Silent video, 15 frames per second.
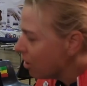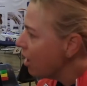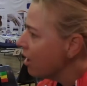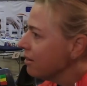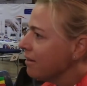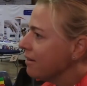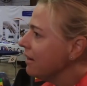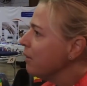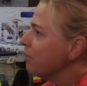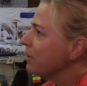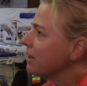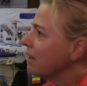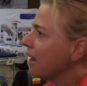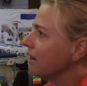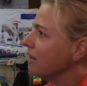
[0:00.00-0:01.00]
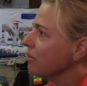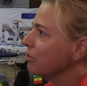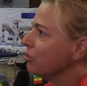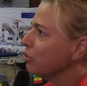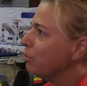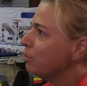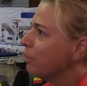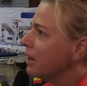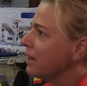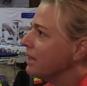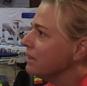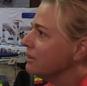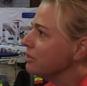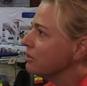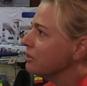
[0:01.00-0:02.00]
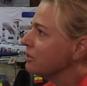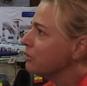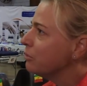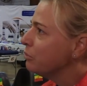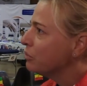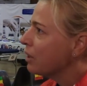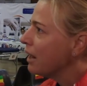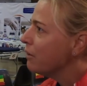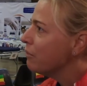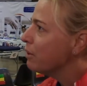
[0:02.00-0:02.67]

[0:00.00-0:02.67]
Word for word: can't sleep at night because your body is just trying to